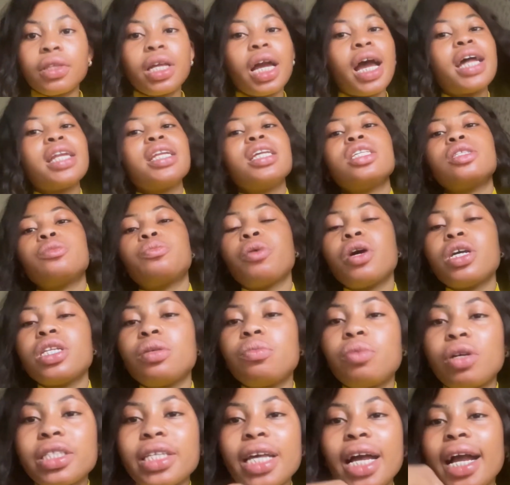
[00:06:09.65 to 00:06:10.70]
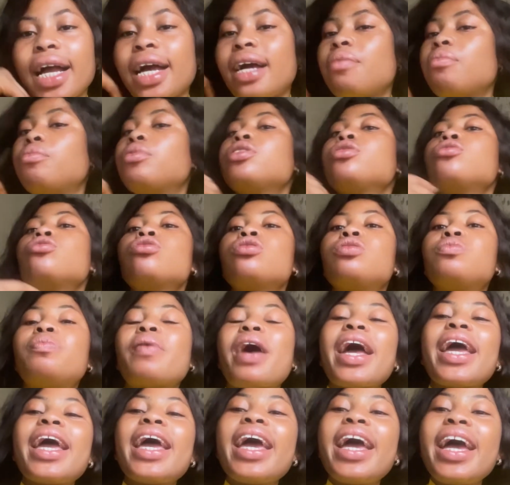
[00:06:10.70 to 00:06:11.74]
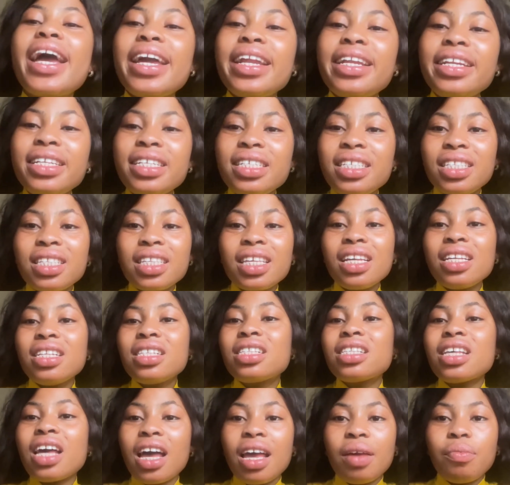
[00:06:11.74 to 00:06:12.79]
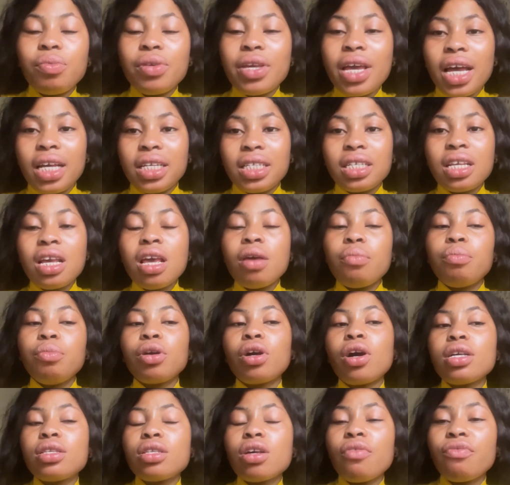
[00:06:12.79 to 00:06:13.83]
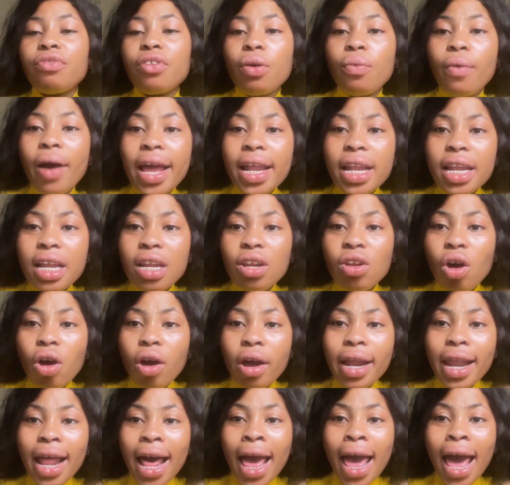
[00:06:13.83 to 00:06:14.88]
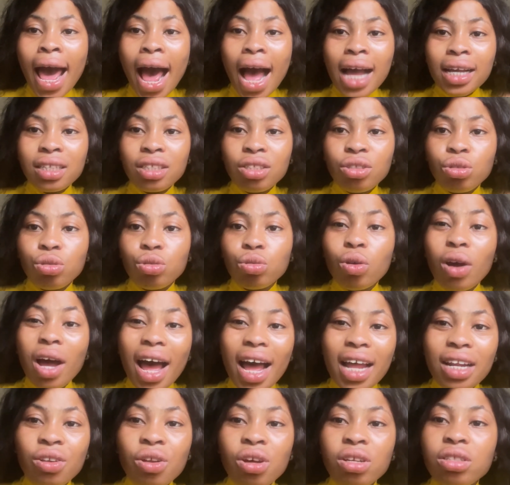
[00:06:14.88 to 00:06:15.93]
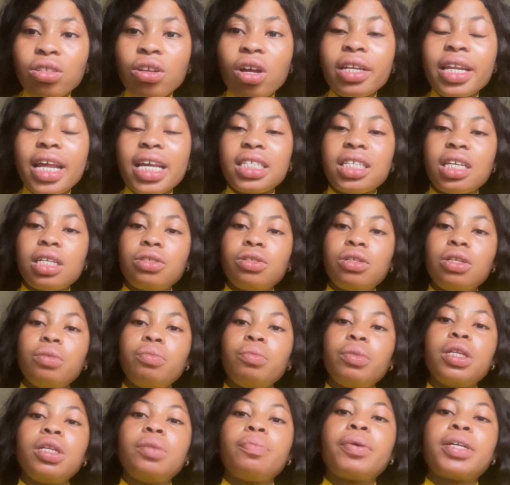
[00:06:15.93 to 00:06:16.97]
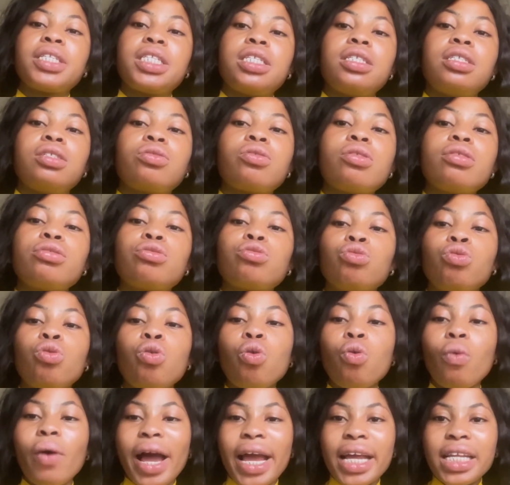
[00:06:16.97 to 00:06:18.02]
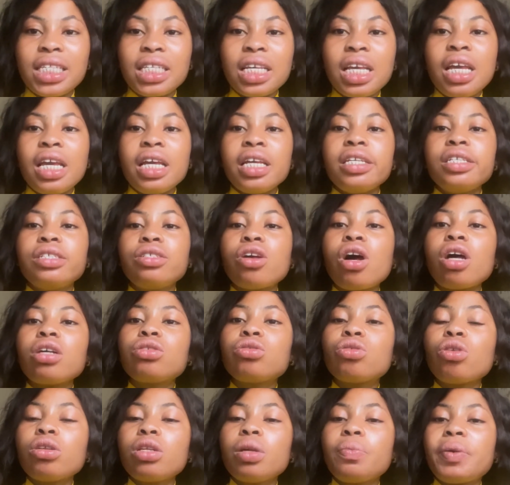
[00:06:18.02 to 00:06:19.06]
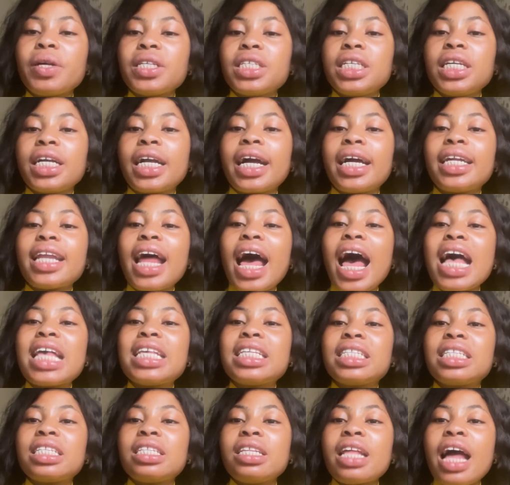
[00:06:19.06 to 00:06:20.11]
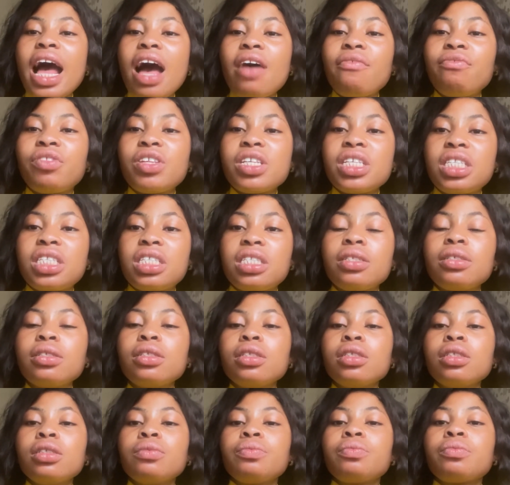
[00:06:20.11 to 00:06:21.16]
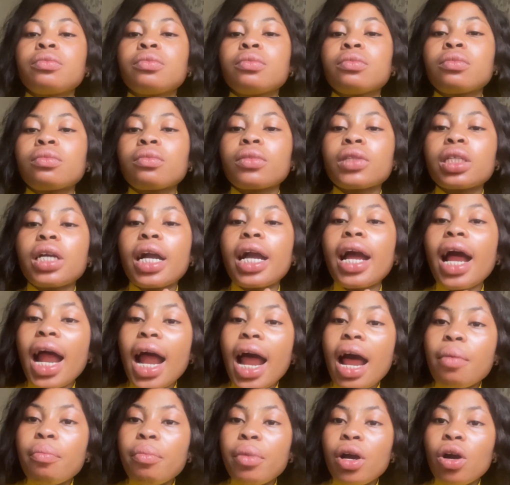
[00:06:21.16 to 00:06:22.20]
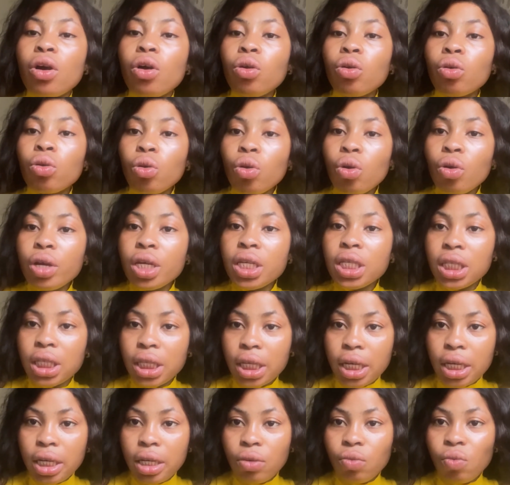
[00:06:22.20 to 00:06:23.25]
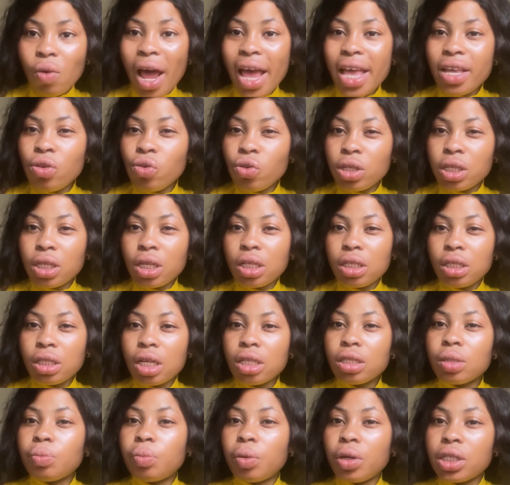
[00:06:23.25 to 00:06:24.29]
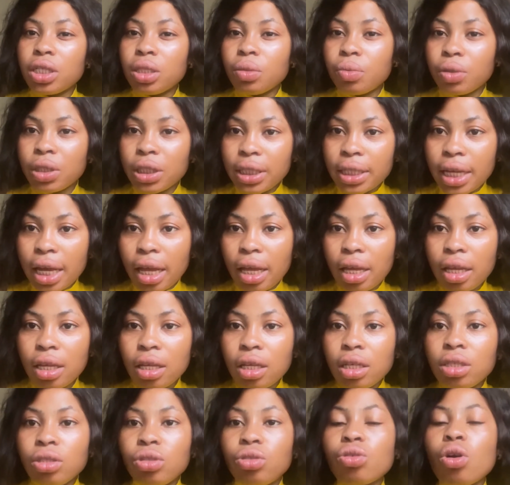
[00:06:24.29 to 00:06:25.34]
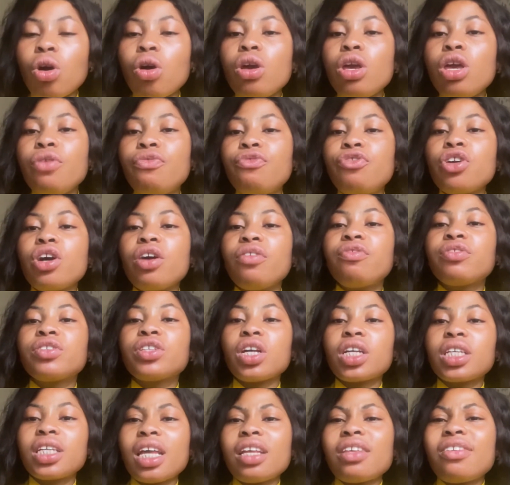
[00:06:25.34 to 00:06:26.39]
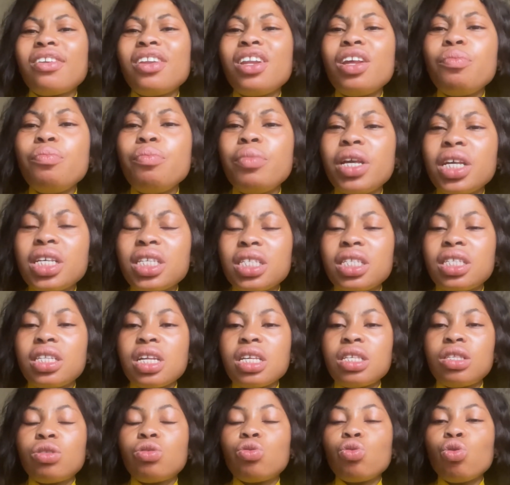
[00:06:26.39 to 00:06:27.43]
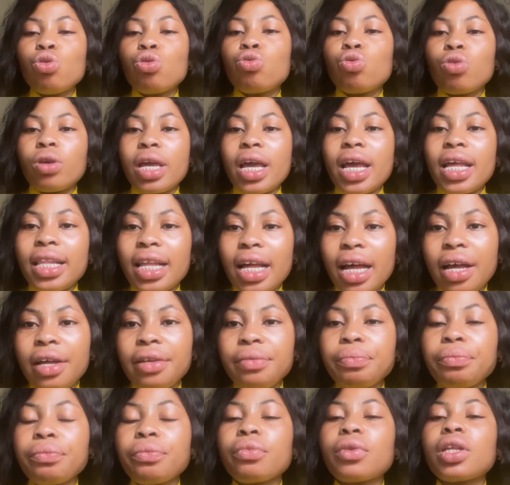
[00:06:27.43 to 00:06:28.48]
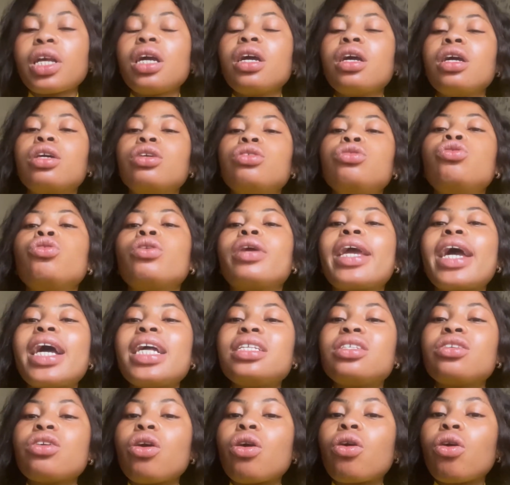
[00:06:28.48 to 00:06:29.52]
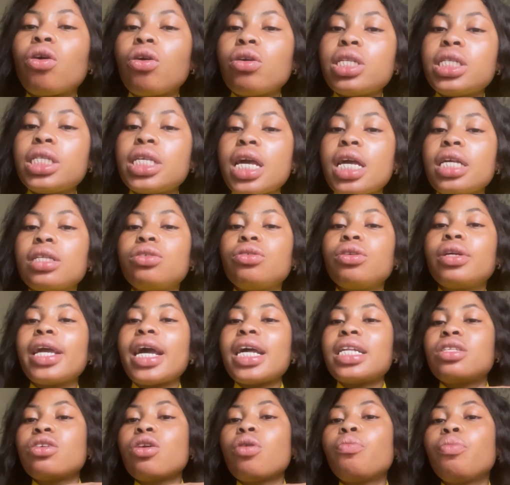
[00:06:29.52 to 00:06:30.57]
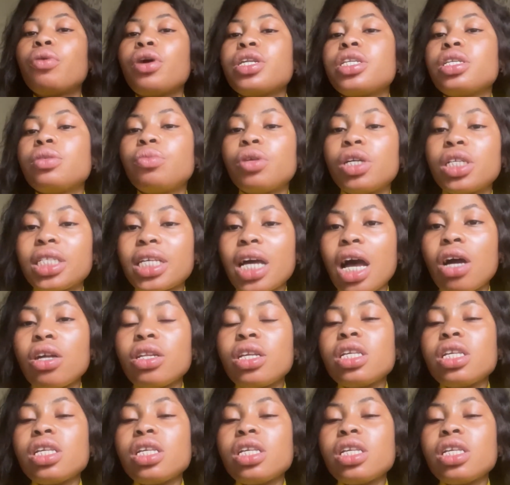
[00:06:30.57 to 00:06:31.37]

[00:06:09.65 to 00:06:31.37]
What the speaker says: And this body butter can be used by any skin type. Yes, because of the whitening oil I asked you to add does not necessarily mean the person is going to go white. It's just so the person can have this caramel glowing skin while using this body butter. So if you have successfully mixed these two together, you get your content, you get your body butter.